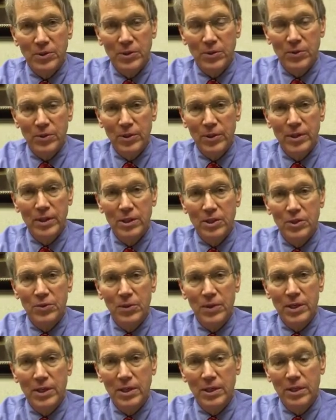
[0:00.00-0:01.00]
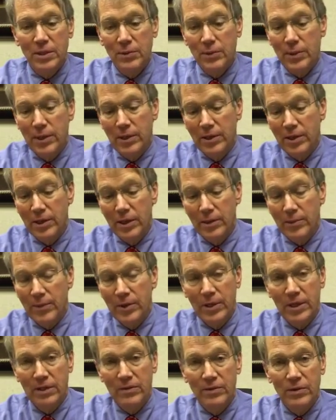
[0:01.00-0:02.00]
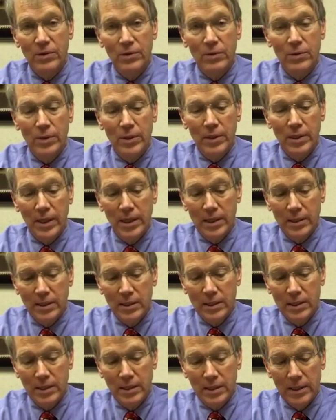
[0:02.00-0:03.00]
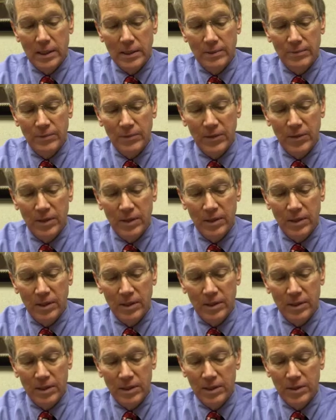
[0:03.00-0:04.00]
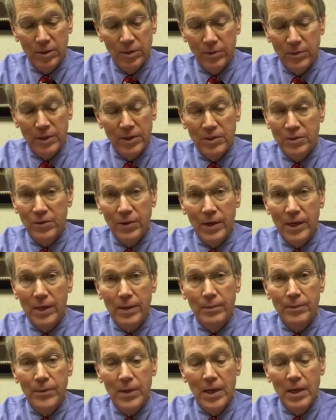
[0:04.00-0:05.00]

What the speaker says: So you can get straight teeth without anybody even knowing that the teeth are being straightened.